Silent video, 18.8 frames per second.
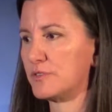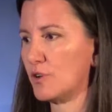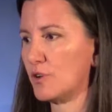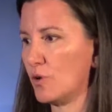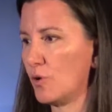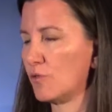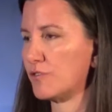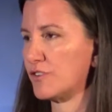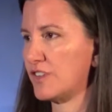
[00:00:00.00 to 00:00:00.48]

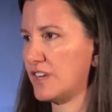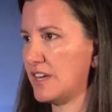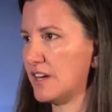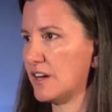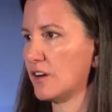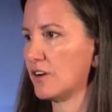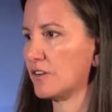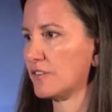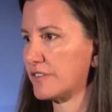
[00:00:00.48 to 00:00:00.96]
So over the
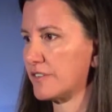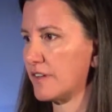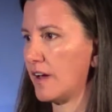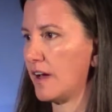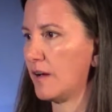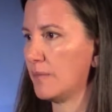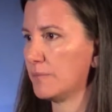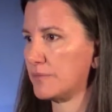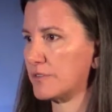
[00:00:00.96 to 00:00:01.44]
years.
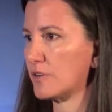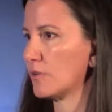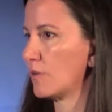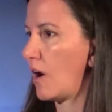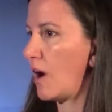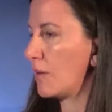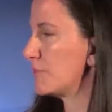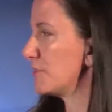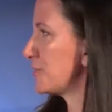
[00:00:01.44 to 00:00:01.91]
So
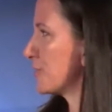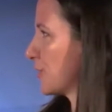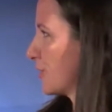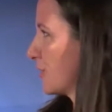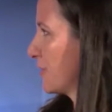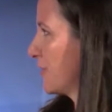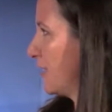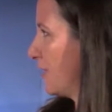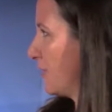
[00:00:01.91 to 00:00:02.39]

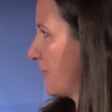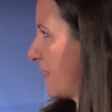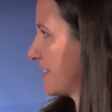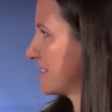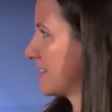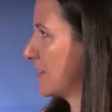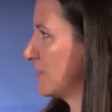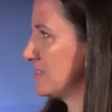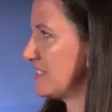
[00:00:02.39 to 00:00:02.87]
Omniture,
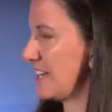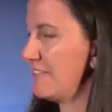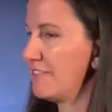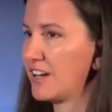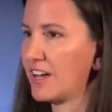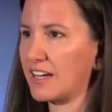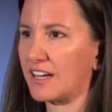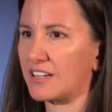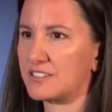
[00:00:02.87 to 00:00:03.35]
that's how Dave
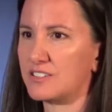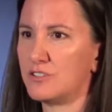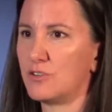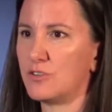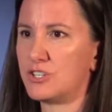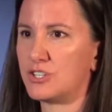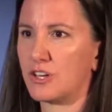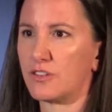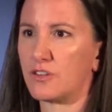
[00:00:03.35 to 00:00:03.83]
and I got to
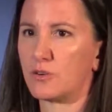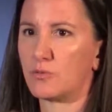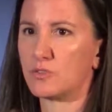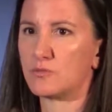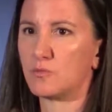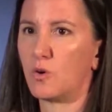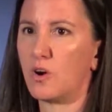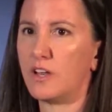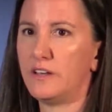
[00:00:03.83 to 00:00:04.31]
know each other,
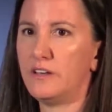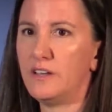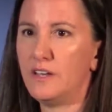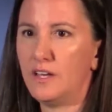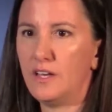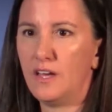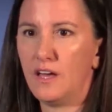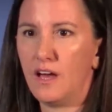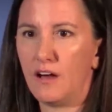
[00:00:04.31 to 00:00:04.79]
was one
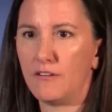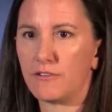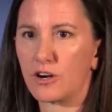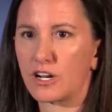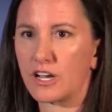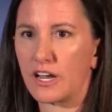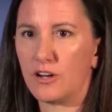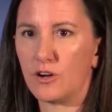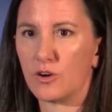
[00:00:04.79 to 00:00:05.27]
of
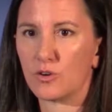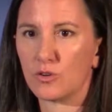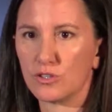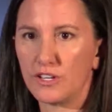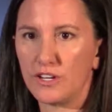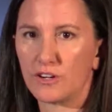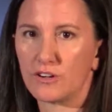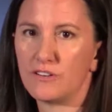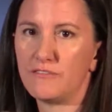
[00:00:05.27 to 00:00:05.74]
our kind of
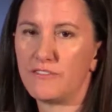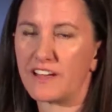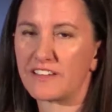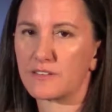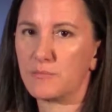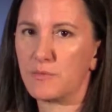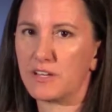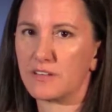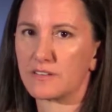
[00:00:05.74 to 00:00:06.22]
earlier
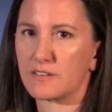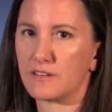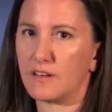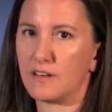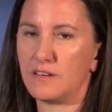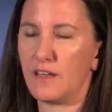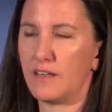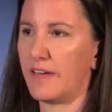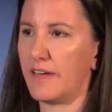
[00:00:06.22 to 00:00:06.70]
investments.
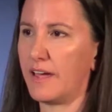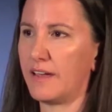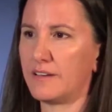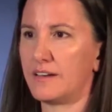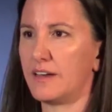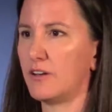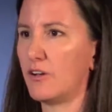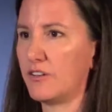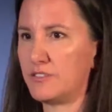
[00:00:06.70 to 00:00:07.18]
And
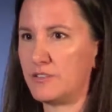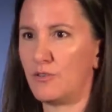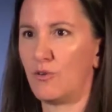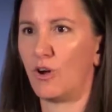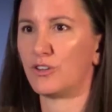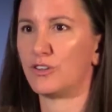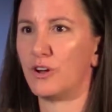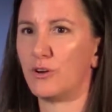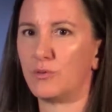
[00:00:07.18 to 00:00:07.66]
that, as you
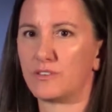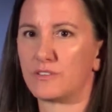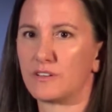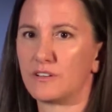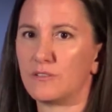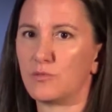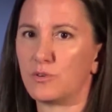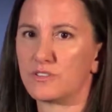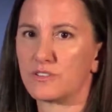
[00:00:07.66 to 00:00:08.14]
all know,
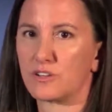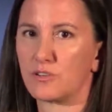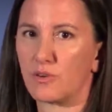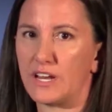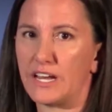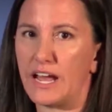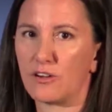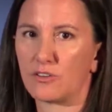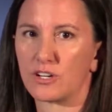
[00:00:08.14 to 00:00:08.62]
was a
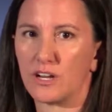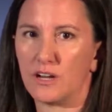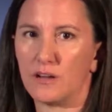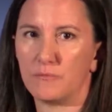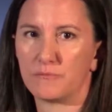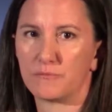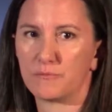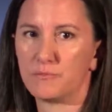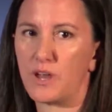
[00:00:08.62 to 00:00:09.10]
great
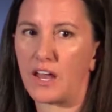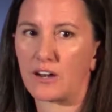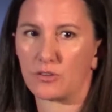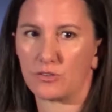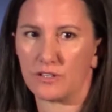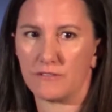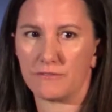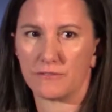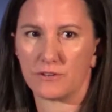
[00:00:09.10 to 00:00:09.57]
outcome, not
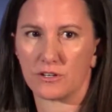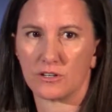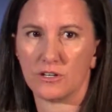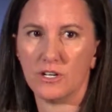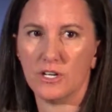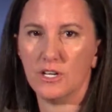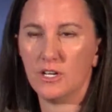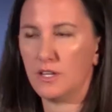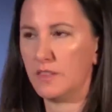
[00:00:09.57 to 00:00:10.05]
only
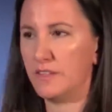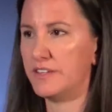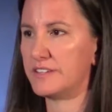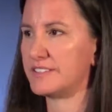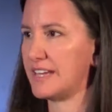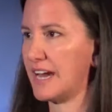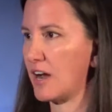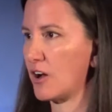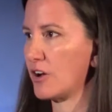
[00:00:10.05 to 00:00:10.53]
for
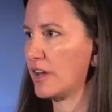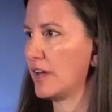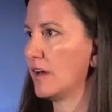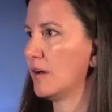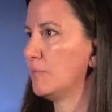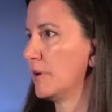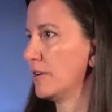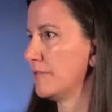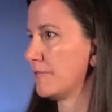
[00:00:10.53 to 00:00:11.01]
this
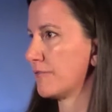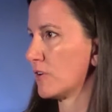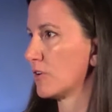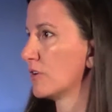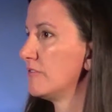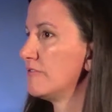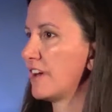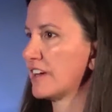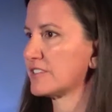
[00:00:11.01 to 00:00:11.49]
area, but
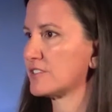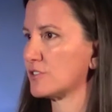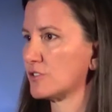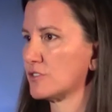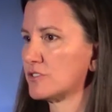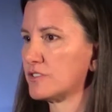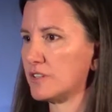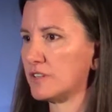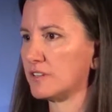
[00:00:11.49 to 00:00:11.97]
for
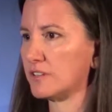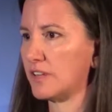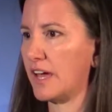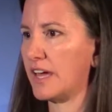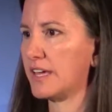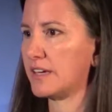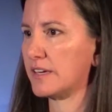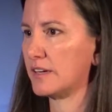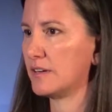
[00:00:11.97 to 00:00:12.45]
investors and the
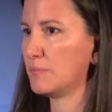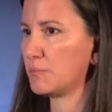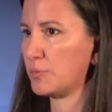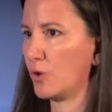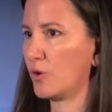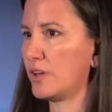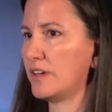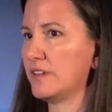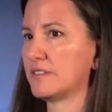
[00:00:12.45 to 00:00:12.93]
like, and
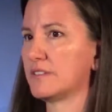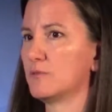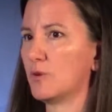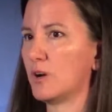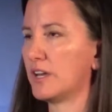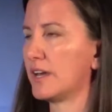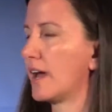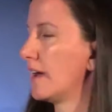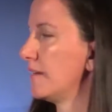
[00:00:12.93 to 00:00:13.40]
employees and
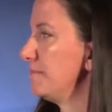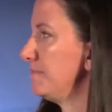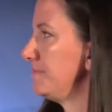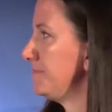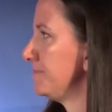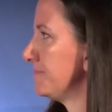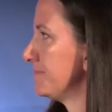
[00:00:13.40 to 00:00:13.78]
whatnot.